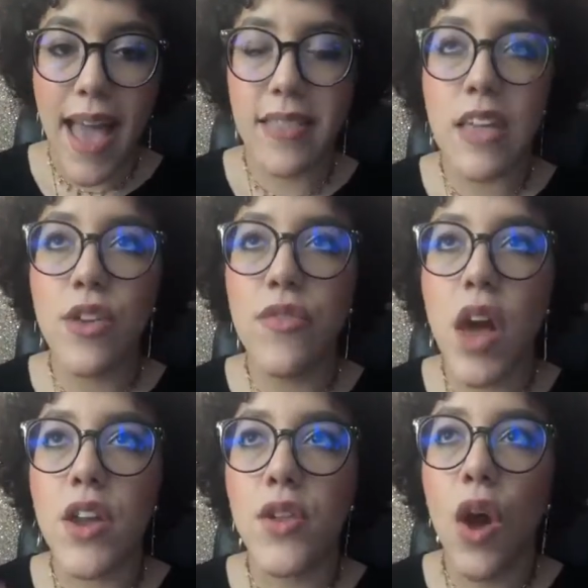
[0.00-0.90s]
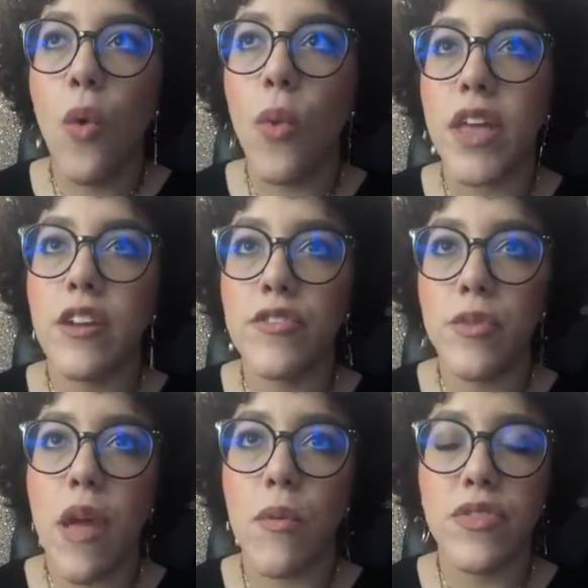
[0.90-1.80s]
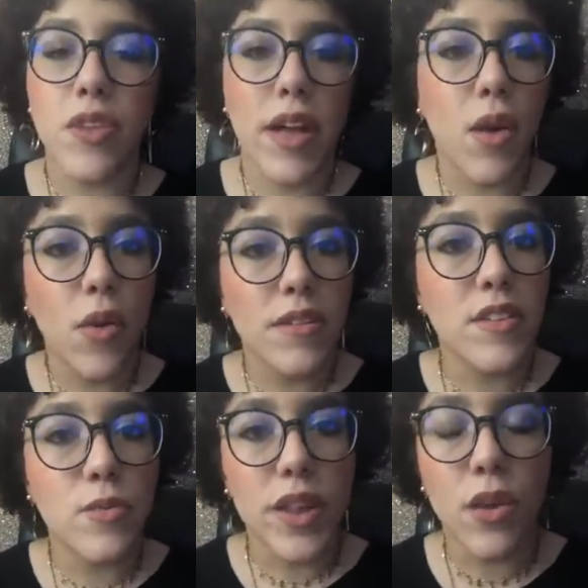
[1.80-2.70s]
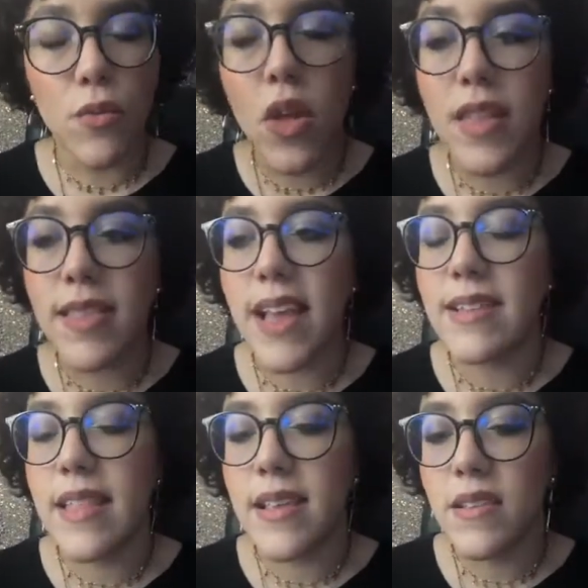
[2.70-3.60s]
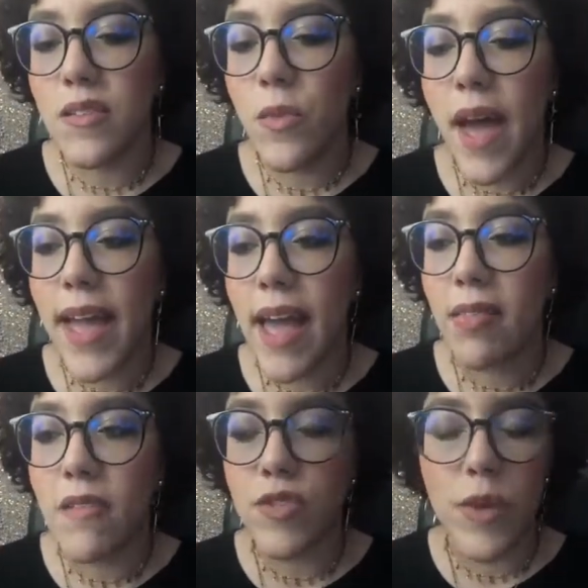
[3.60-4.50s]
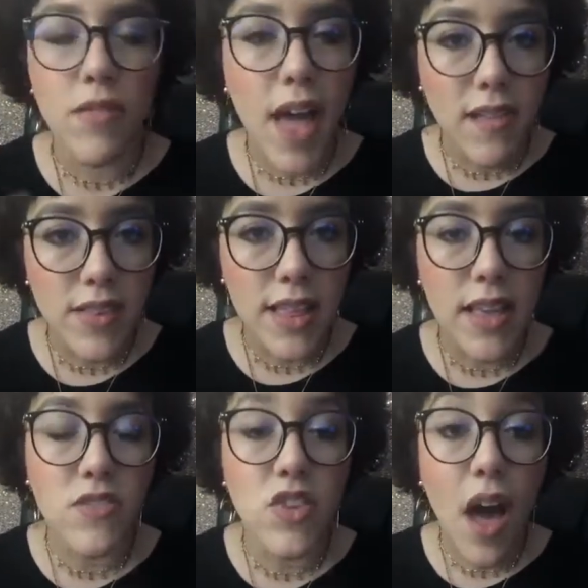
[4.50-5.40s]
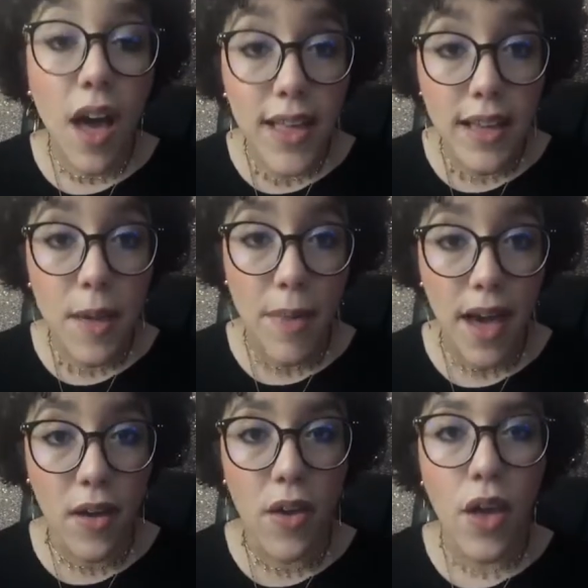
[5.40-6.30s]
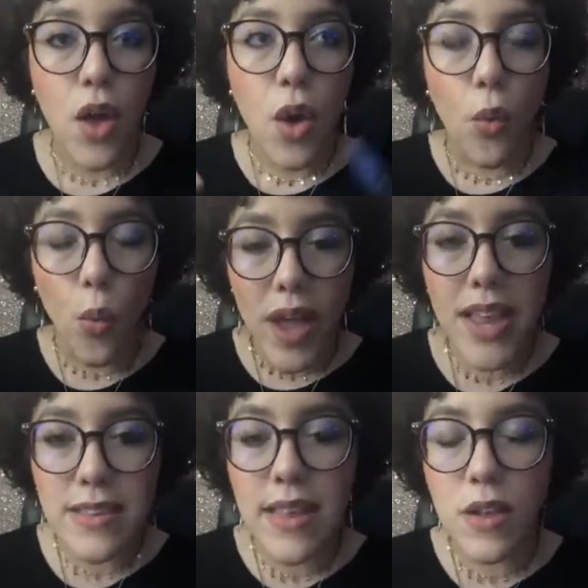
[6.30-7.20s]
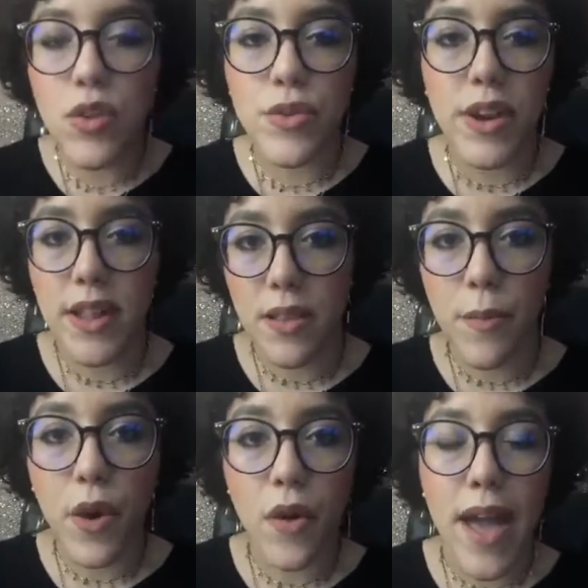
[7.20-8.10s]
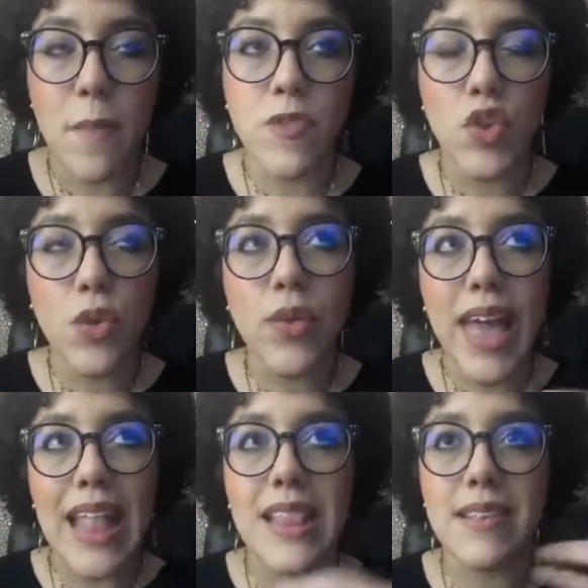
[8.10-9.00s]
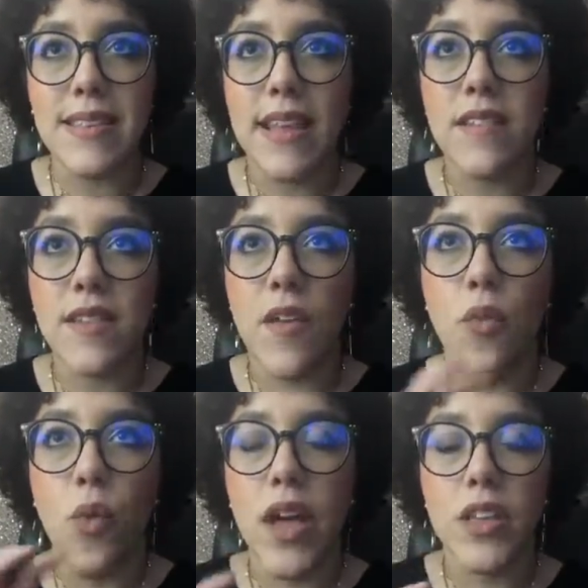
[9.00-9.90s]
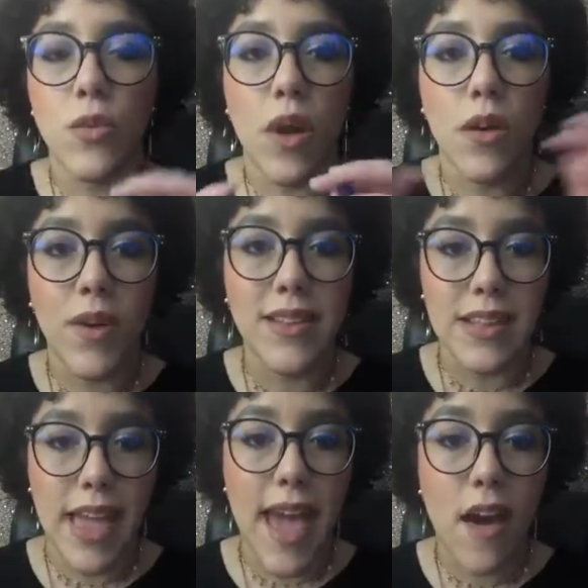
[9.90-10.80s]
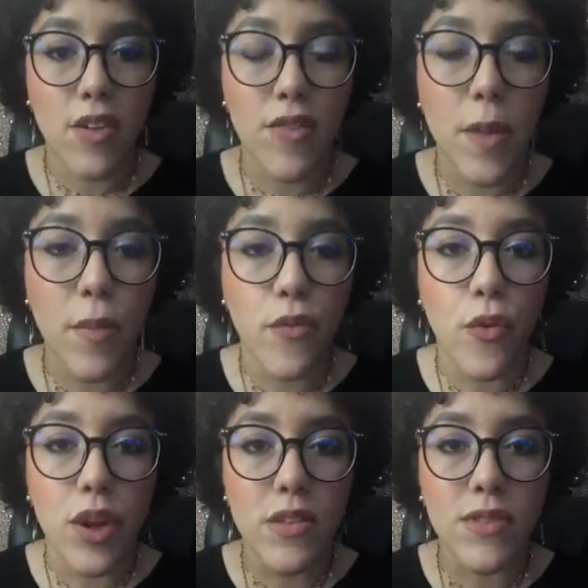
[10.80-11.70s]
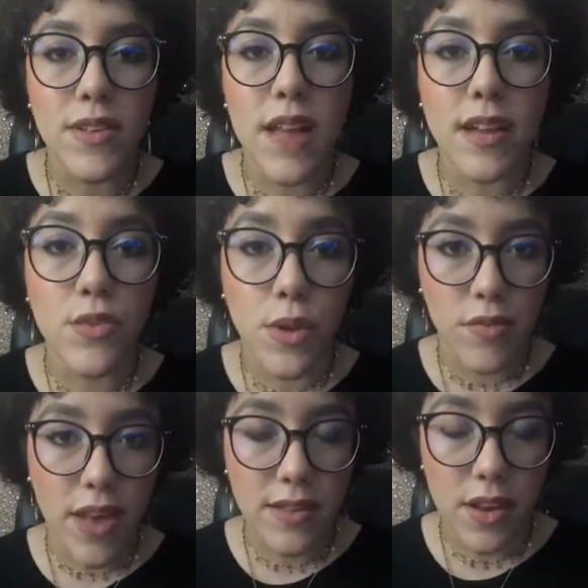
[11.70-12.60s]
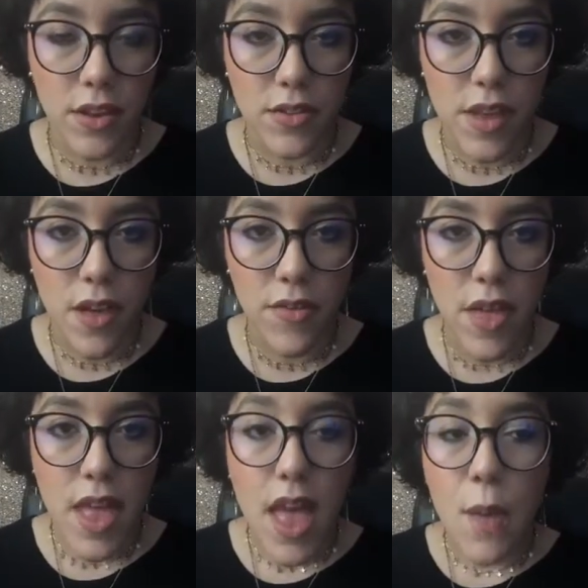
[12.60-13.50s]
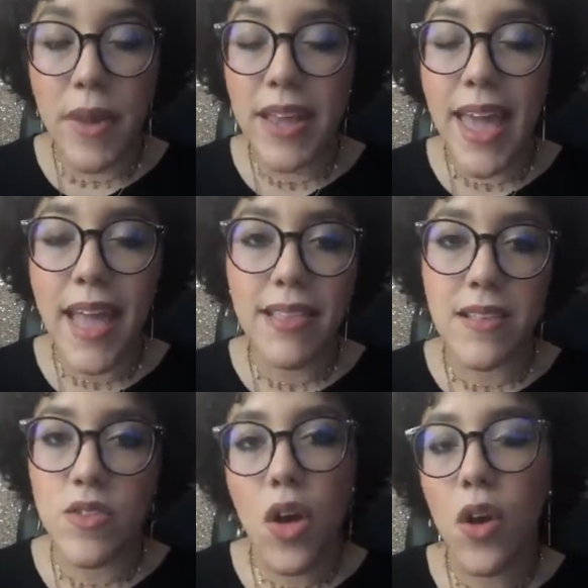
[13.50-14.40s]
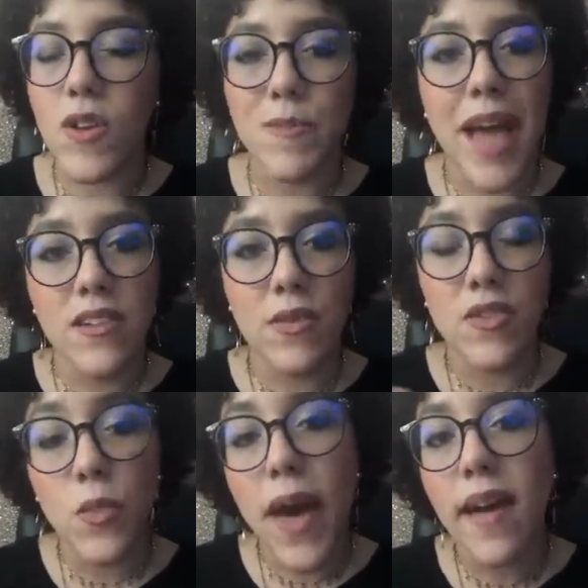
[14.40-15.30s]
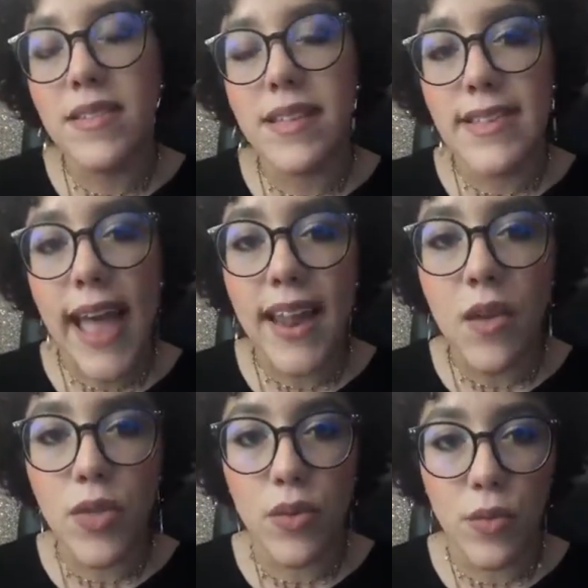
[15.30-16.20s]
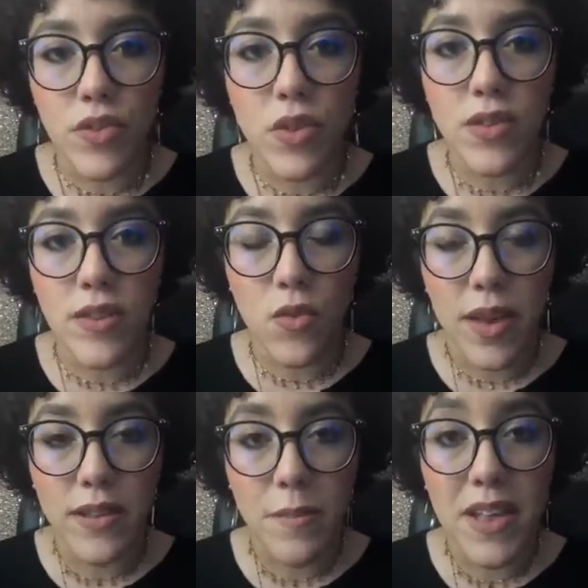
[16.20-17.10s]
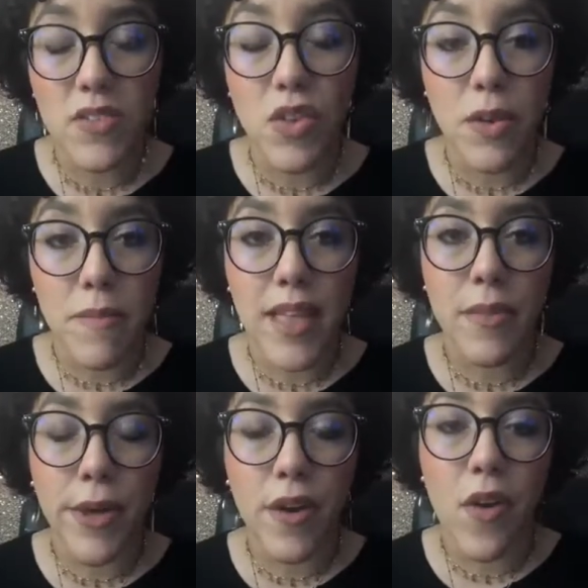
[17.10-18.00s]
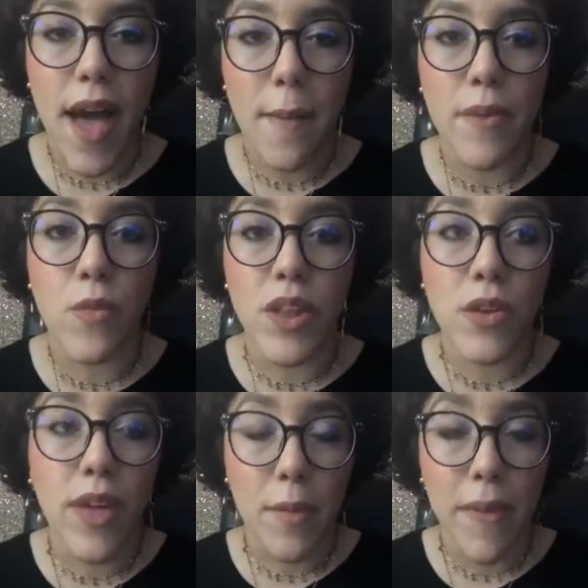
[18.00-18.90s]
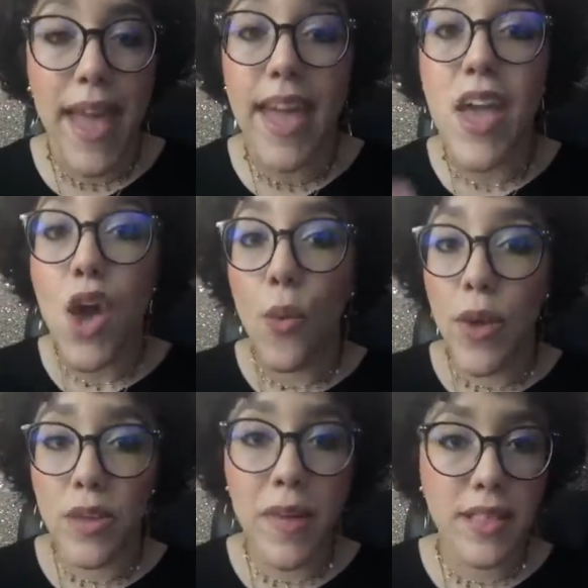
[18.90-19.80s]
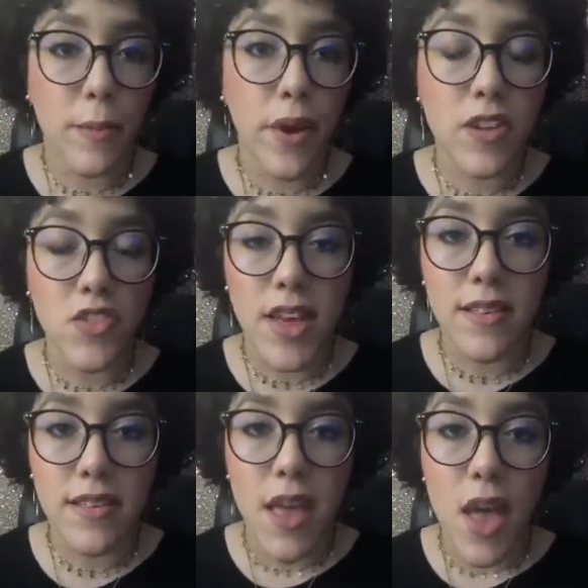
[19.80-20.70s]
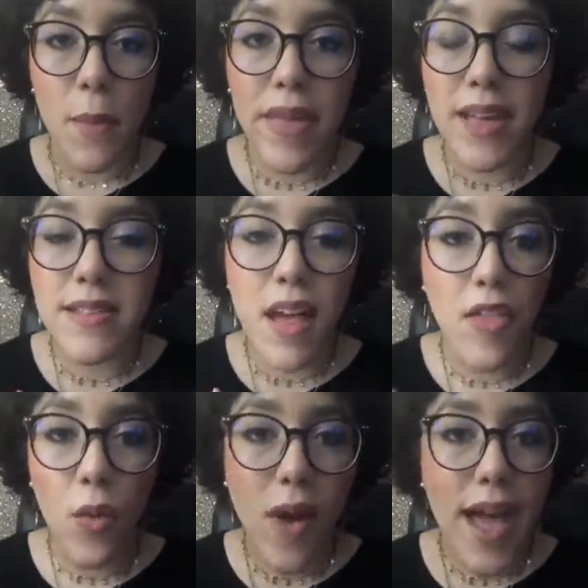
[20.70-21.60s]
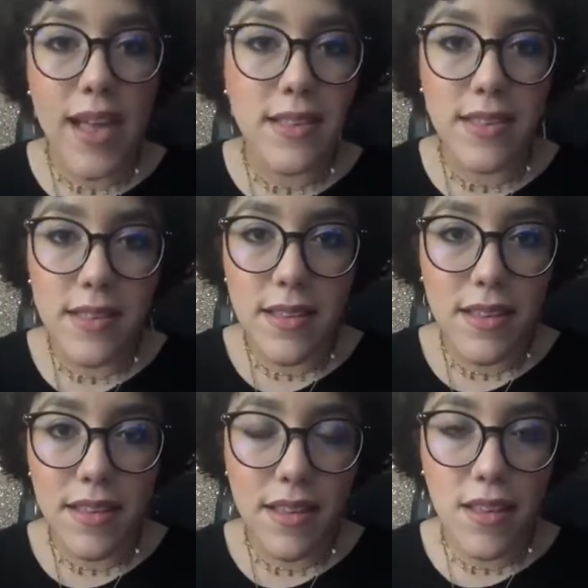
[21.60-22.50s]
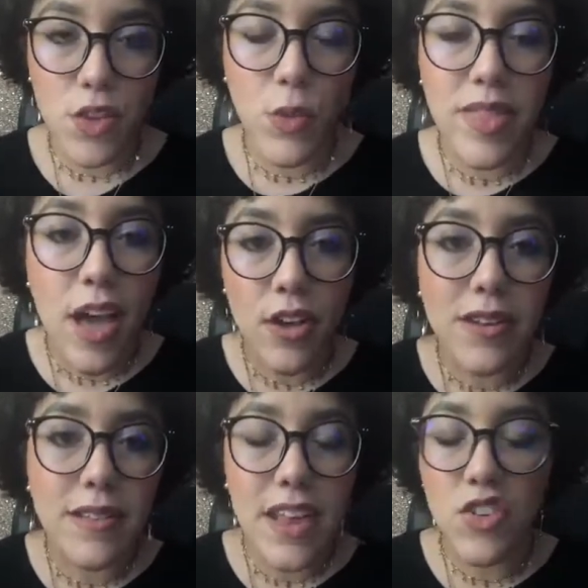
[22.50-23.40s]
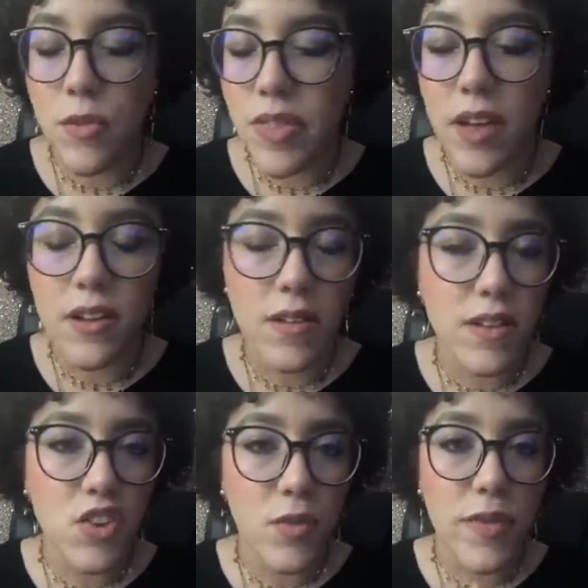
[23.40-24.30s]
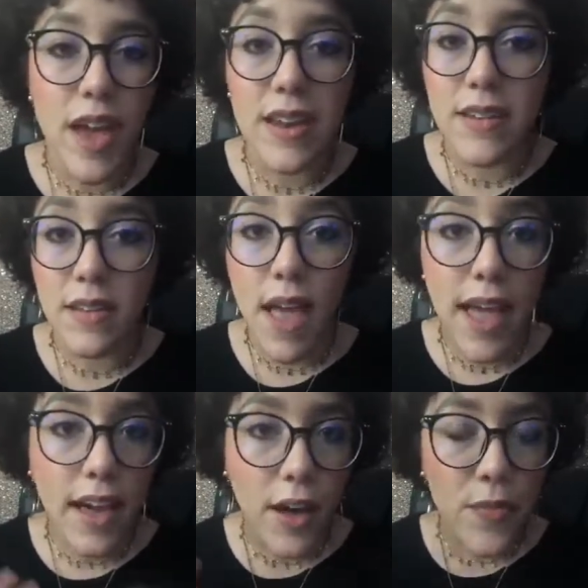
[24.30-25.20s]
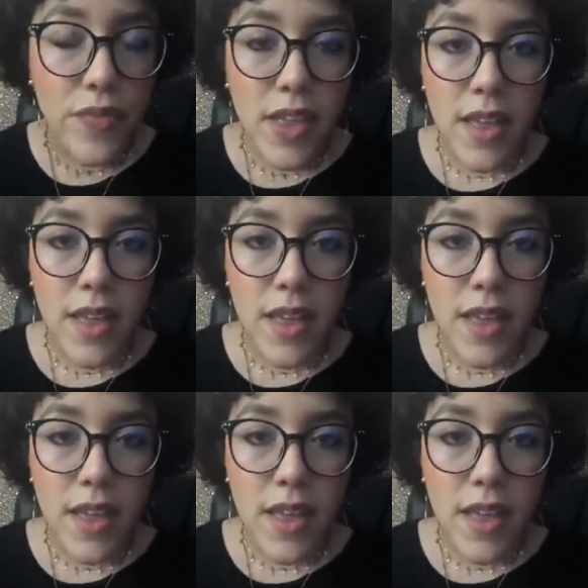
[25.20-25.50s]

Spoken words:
I think you got to know what you're doing with certain courses when you enroll in things. And this is why I love doing lives like this, talking about what is included in the program, so you get the sense of what you are going to get out of it before you decide to invest in yourself. But again, this all goes back to, as well, deciding what the result is going to be so you can make the miracle happen when you hit pay, when you make the purchase. Because otherwise, without your intention, without your decision, without a desire,